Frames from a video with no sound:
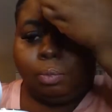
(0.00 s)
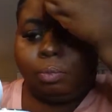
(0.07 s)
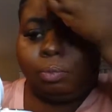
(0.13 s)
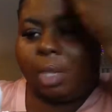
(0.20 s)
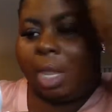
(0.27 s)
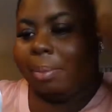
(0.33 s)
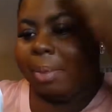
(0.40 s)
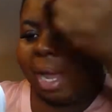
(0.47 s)

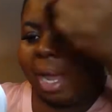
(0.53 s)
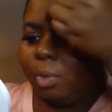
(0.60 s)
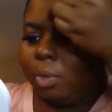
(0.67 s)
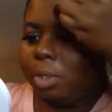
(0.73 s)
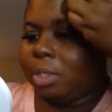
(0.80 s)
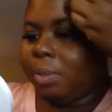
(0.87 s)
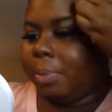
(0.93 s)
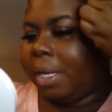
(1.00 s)
I'm not
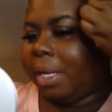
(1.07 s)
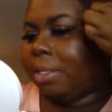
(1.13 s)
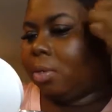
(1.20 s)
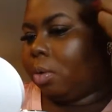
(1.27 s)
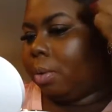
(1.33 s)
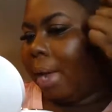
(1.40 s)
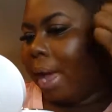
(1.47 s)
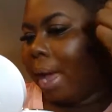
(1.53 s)
going to place it
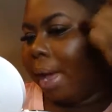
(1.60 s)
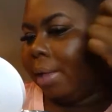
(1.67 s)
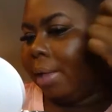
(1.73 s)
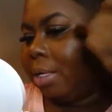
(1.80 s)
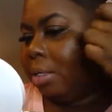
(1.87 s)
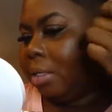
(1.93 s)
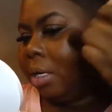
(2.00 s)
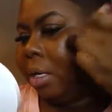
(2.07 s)
on my
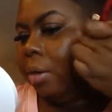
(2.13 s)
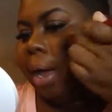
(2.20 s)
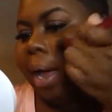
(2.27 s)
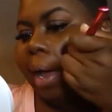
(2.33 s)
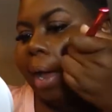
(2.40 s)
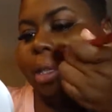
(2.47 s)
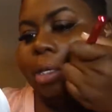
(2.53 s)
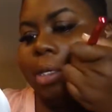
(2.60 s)
eyelids though.
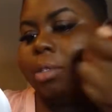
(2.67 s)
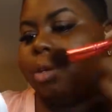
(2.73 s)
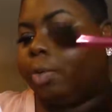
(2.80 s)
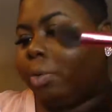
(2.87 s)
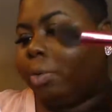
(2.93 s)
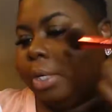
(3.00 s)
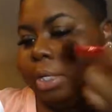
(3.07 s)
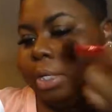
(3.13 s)
Eyelids are
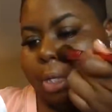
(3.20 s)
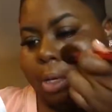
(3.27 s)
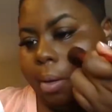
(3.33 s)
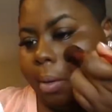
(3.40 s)
greasy.